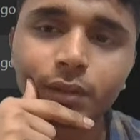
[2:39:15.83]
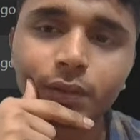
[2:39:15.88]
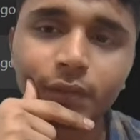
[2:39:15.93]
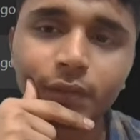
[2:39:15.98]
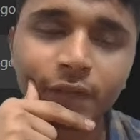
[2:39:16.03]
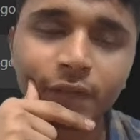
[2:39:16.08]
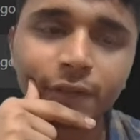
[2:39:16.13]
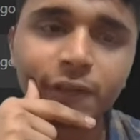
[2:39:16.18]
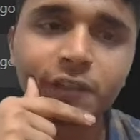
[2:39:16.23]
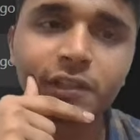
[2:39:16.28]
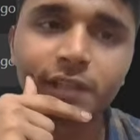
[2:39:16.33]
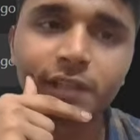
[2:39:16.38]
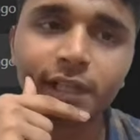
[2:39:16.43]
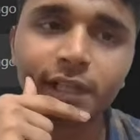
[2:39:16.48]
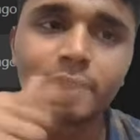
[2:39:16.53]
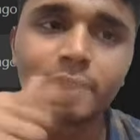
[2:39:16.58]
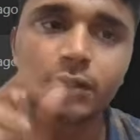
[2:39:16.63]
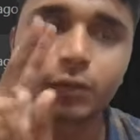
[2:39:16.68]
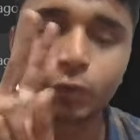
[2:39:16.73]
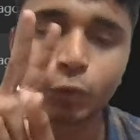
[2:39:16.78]

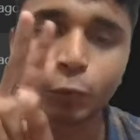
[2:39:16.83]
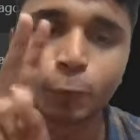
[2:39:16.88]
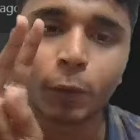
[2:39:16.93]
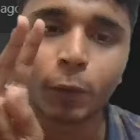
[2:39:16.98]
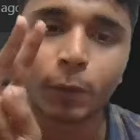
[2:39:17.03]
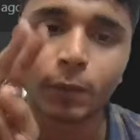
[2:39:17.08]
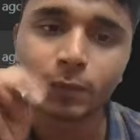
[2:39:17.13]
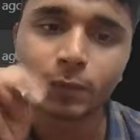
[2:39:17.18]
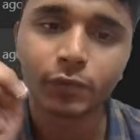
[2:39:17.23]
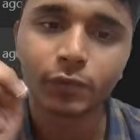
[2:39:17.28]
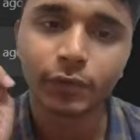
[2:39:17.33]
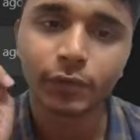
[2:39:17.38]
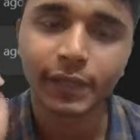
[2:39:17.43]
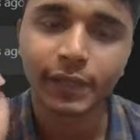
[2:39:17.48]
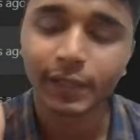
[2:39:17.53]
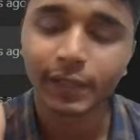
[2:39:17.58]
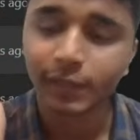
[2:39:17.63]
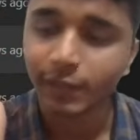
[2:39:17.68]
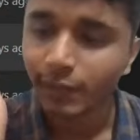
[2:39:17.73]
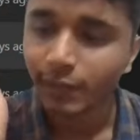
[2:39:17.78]
revisited two problems.
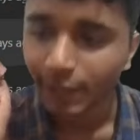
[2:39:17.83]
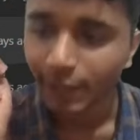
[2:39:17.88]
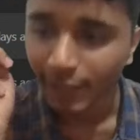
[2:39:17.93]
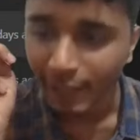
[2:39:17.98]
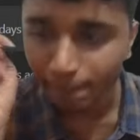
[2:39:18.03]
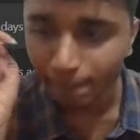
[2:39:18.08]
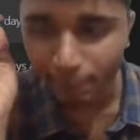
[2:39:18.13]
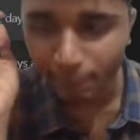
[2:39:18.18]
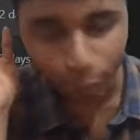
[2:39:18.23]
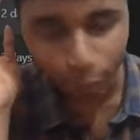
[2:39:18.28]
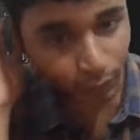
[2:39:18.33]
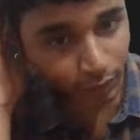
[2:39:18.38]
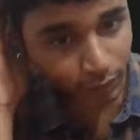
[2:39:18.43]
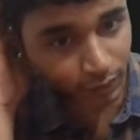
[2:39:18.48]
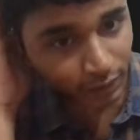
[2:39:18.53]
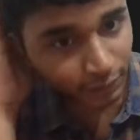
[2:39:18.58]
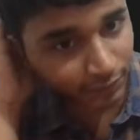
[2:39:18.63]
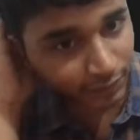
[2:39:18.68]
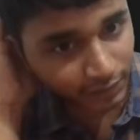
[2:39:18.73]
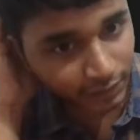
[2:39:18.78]
Okay, like before
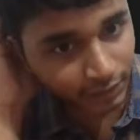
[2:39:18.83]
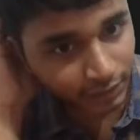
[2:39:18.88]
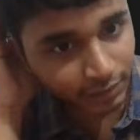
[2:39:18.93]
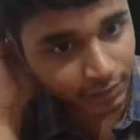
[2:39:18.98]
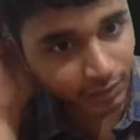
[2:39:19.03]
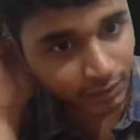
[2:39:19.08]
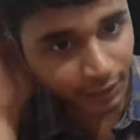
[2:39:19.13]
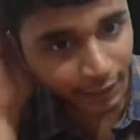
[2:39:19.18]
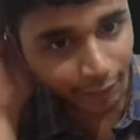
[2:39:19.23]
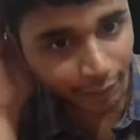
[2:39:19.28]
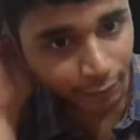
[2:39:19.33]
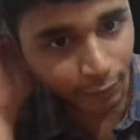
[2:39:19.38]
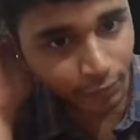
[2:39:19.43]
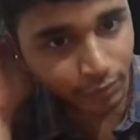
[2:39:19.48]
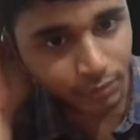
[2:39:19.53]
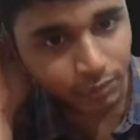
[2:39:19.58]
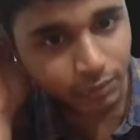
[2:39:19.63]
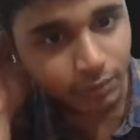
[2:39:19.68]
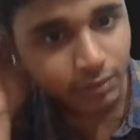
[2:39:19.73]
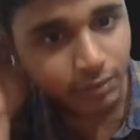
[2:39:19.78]
the revisits, I
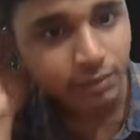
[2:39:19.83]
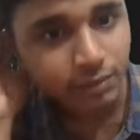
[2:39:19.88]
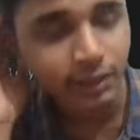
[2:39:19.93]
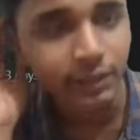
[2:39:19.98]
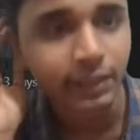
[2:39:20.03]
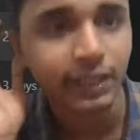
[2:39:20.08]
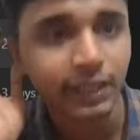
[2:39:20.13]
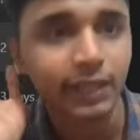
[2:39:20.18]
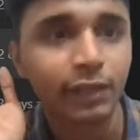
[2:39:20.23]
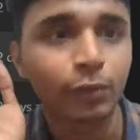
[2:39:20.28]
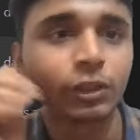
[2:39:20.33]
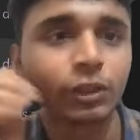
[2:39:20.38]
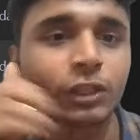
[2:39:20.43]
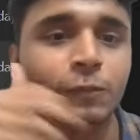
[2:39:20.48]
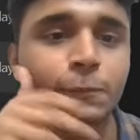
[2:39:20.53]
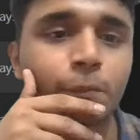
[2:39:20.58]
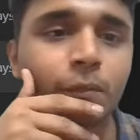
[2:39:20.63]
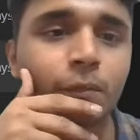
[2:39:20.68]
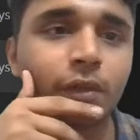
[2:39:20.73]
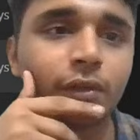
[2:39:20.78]
was stuck into
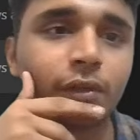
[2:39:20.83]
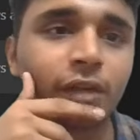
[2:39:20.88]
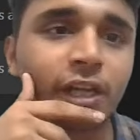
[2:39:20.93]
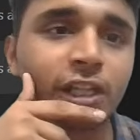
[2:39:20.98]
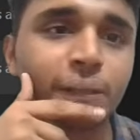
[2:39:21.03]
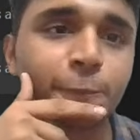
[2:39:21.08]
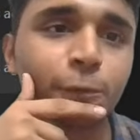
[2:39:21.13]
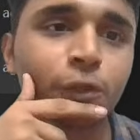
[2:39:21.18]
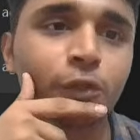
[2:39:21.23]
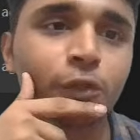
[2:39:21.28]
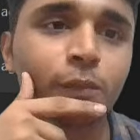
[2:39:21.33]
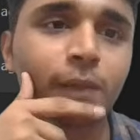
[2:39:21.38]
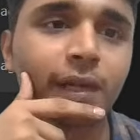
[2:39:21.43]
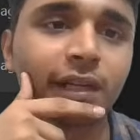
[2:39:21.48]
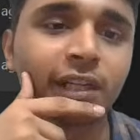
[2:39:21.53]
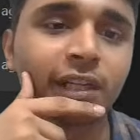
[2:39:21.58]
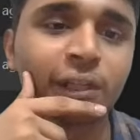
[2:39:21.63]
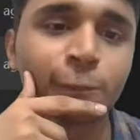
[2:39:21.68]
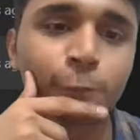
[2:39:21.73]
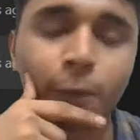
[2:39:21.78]
this transpose
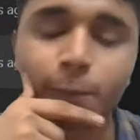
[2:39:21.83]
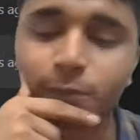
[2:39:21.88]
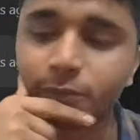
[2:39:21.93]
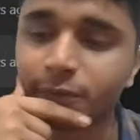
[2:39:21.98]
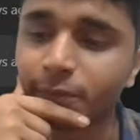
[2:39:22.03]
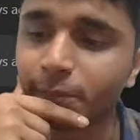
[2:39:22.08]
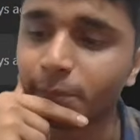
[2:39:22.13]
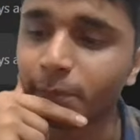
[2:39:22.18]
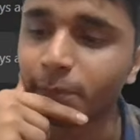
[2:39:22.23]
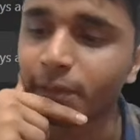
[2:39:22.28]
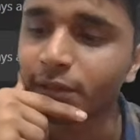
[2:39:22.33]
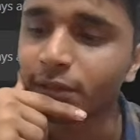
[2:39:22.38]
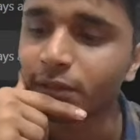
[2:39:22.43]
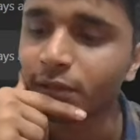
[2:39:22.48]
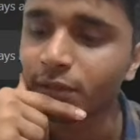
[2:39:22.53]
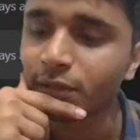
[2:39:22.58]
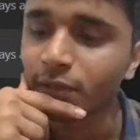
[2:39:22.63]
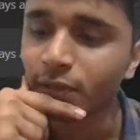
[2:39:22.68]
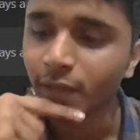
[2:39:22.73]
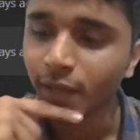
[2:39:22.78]
matrix problem, but
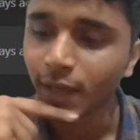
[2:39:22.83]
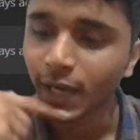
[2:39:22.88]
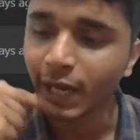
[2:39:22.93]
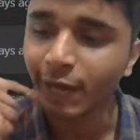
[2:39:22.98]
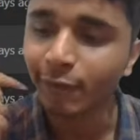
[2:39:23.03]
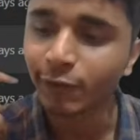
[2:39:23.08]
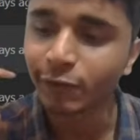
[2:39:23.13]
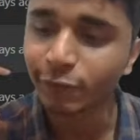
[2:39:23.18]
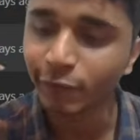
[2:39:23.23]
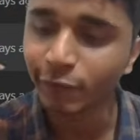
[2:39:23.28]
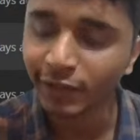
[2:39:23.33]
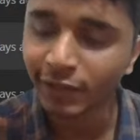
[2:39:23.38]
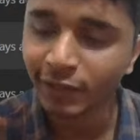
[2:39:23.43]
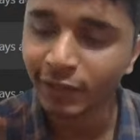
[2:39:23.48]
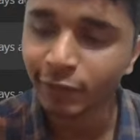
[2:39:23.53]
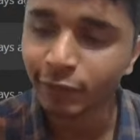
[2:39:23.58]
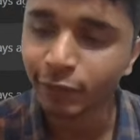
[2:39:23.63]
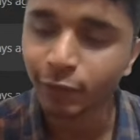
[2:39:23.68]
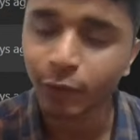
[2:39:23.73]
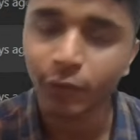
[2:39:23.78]
I was
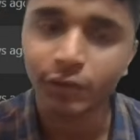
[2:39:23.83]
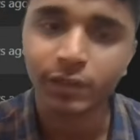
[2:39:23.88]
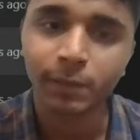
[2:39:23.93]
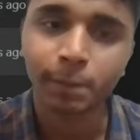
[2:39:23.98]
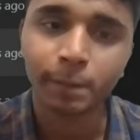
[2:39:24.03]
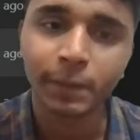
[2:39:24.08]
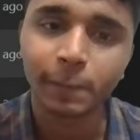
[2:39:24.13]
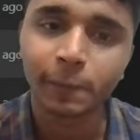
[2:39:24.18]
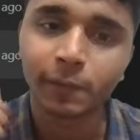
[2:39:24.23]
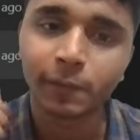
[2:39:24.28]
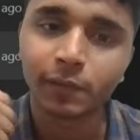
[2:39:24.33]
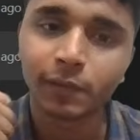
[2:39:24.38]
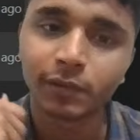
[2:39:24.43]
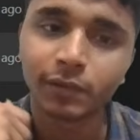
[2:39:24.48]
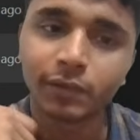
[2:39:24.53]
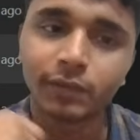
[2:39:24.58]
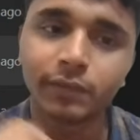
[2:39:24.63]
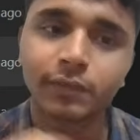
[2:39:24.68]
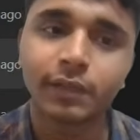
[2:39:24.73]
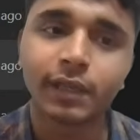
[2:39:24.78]
waiting for some
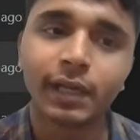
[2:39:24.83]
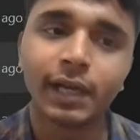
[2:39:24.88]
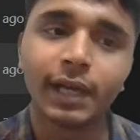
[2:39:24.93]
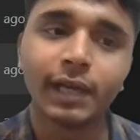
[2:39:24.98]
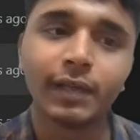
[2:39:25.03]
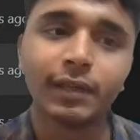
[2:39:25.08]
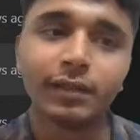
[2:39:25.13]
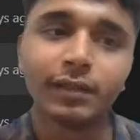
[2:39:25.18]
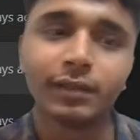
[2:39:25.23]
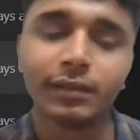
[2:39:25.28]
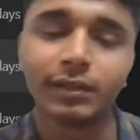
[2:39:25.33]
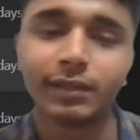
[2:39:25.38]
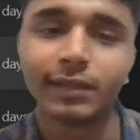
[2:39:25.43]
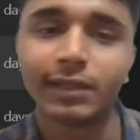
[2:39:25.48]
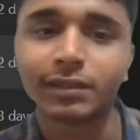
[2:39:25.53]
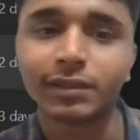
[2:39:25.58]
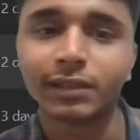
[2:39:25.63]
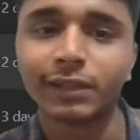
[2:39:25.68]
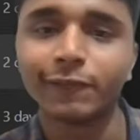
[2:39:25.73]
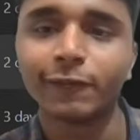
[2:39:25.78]
people and
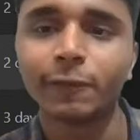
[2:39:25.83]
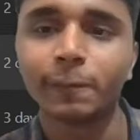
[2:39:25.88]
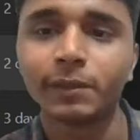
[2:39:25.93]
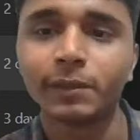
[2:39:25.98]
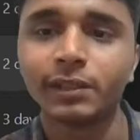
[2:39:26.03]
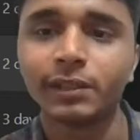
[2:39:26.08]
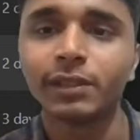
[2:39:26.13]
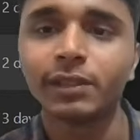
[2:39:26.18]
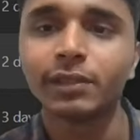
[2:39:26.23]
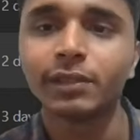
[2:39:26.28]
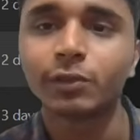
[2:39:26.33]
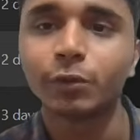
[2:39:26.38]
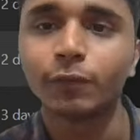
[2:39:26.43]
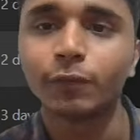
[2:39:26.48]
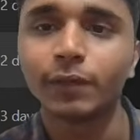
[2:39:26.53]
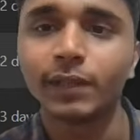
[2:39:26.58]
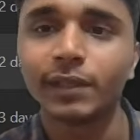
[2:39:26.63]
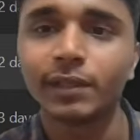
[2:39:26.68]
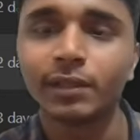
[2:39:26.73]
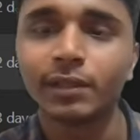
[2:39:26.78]
just they were busy. So
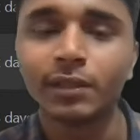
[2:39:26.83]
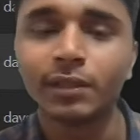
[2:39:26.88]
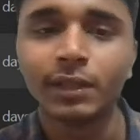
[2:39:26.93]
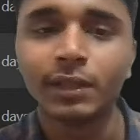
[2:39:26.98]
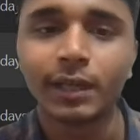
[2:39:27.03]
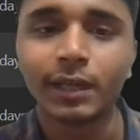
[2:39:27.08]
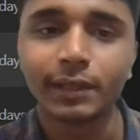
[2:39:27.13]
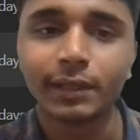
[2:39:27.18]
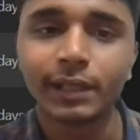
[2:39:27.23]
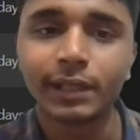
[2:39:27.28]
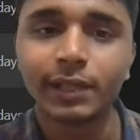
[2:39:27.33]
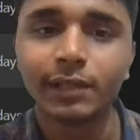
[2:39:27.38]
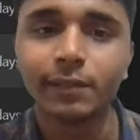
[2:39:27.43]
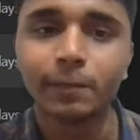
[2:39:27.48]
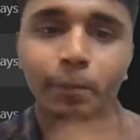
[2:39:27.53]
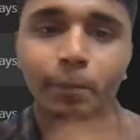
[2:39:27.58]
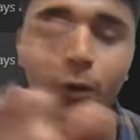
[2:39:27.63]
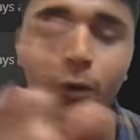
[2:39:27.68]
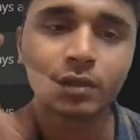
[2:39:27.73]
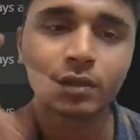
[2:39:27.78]
we did
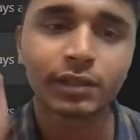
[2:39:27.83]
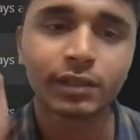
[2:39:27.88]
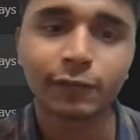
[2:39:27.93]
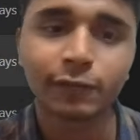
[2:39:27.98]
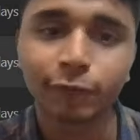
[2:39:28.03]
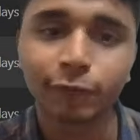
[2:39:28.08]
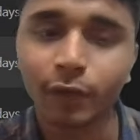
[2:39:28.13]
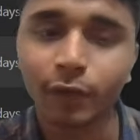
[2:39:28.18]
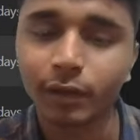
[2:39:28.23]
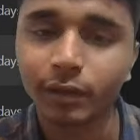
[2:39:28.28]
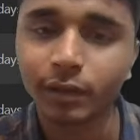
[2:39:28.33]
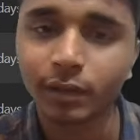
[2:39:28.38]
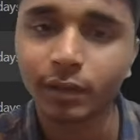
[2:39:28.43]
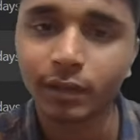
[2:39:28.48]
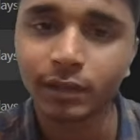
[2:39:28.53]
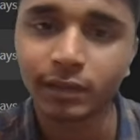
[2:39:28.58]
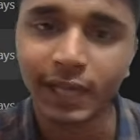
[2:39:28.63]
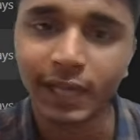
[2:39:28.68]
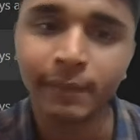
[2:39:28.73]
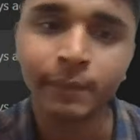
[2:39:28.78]
paused it for
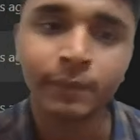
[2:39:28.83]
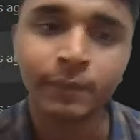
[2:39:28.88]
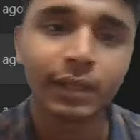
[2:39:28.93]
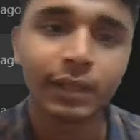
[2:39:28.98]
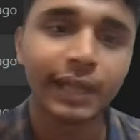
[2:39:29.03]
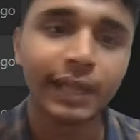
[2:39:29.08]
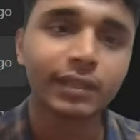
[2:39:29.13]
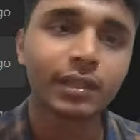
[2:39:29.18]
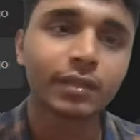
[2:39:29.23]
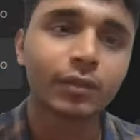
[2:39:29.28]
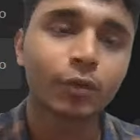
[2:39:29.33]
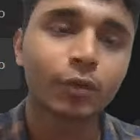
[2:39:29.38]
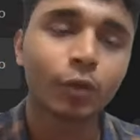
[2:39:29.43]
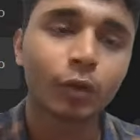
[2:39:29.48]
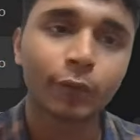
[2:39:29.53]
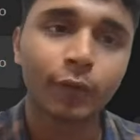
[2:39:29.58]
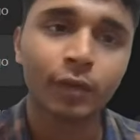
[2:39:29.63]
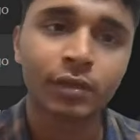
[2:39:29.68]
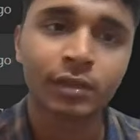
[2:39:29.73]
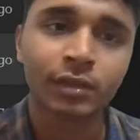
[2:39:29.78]
a time, like the
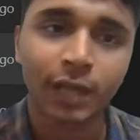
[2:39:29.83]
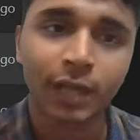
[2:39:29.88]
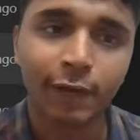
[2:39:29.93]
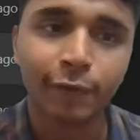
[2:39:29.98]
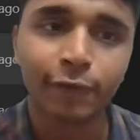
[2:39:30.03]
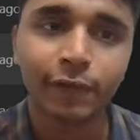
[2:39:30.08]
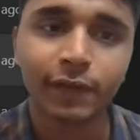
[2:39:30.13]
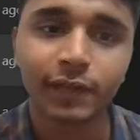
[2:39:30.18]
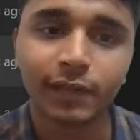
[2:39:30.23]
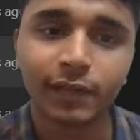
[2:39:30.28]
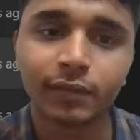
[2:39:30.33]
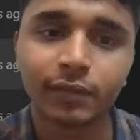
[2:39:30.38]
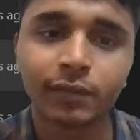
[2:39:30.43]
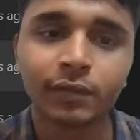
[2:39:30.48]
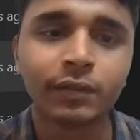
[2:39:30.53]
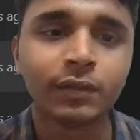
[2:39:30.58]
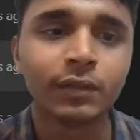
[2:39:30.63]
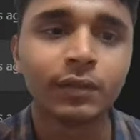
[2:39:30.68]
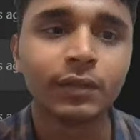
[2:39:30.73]
code was half written,